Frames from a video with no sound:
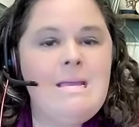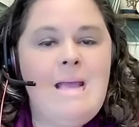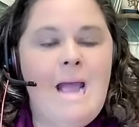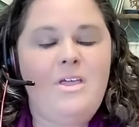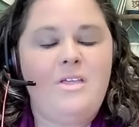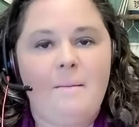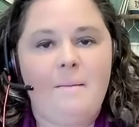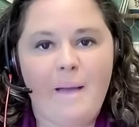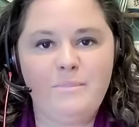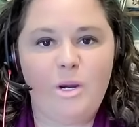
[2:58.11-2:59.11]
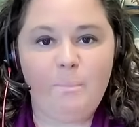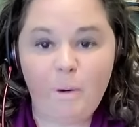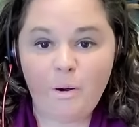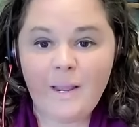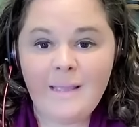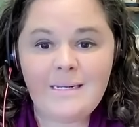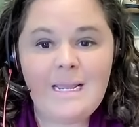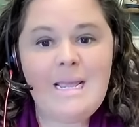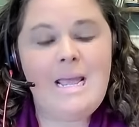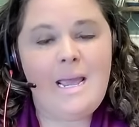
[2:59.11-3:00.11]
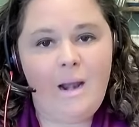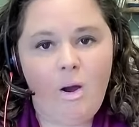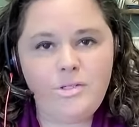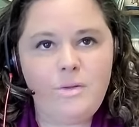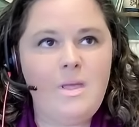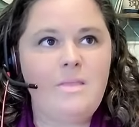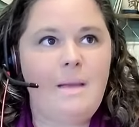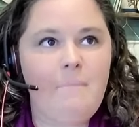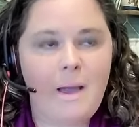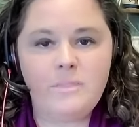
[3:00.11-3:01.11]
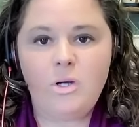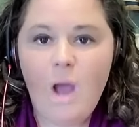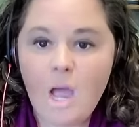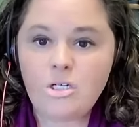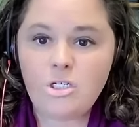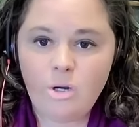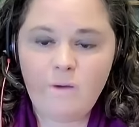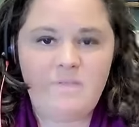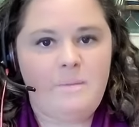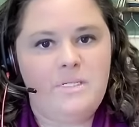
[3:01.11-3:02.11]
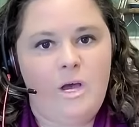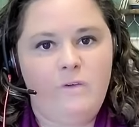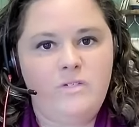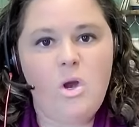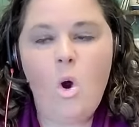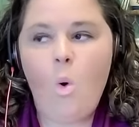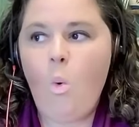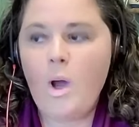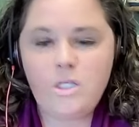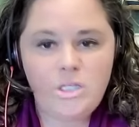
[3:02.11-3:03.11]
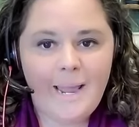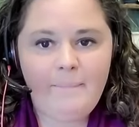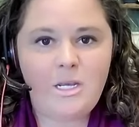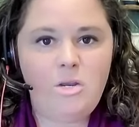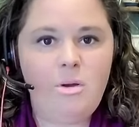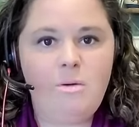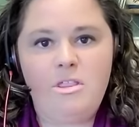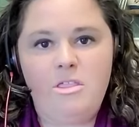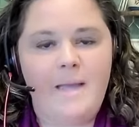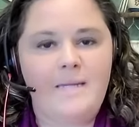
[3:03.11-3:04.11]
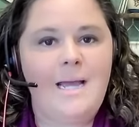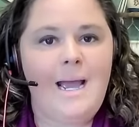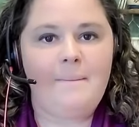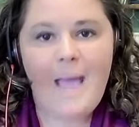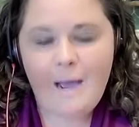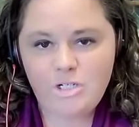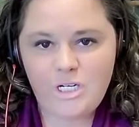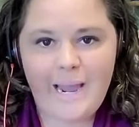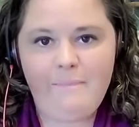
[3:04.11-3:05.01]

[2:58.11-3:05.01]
I think that moms are burdened. And I also think that moms are unsure of themselves. What should I be doing with my time? How should I be